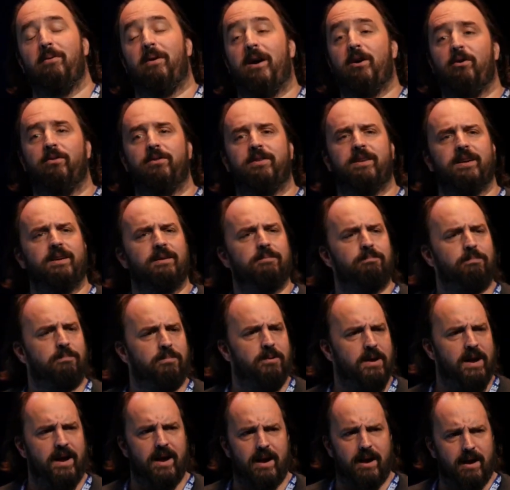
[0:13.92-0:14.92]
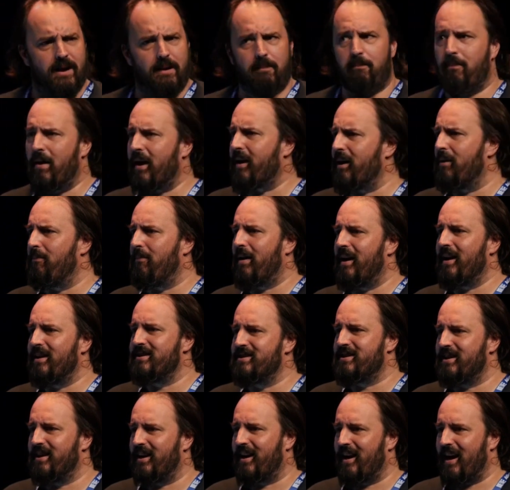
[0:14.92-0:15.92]
Baronti, partner
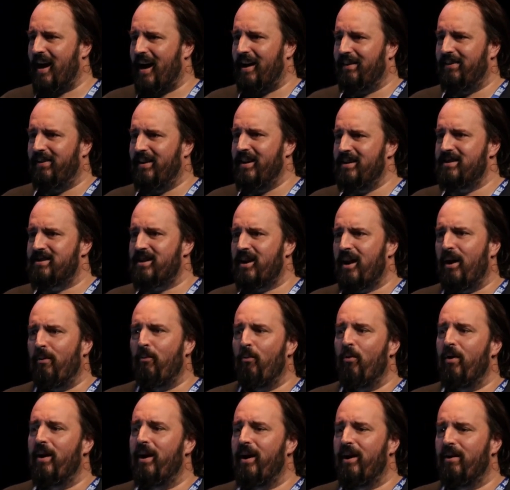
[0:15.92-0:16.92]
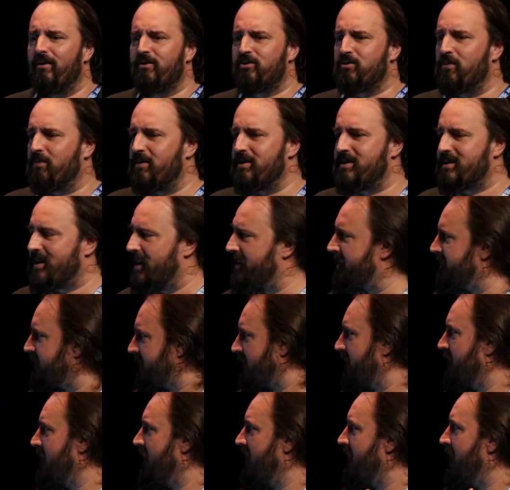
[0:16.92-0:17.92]
manager at Deiser, and we're here to present
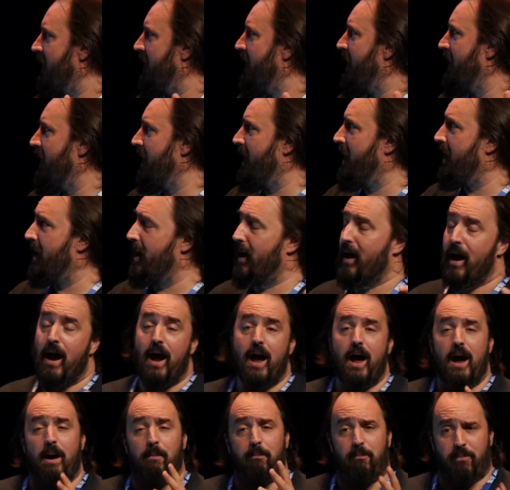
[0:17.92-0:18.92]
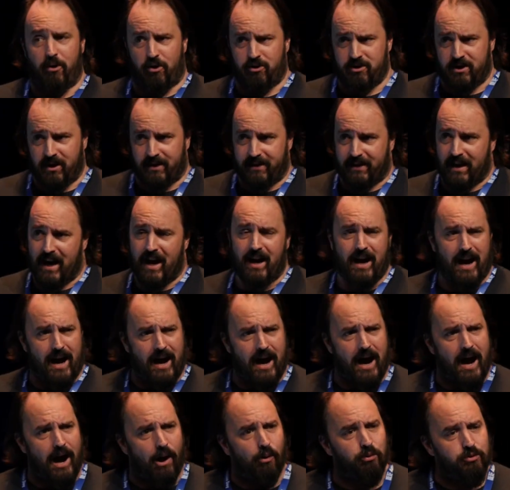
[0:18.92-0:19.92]
Projectrak
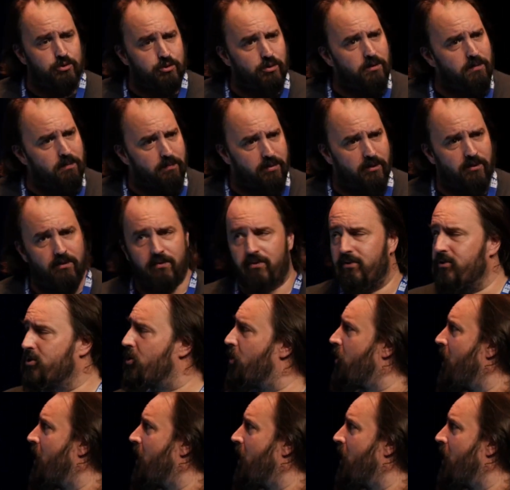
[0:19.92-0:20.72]
and how to improve your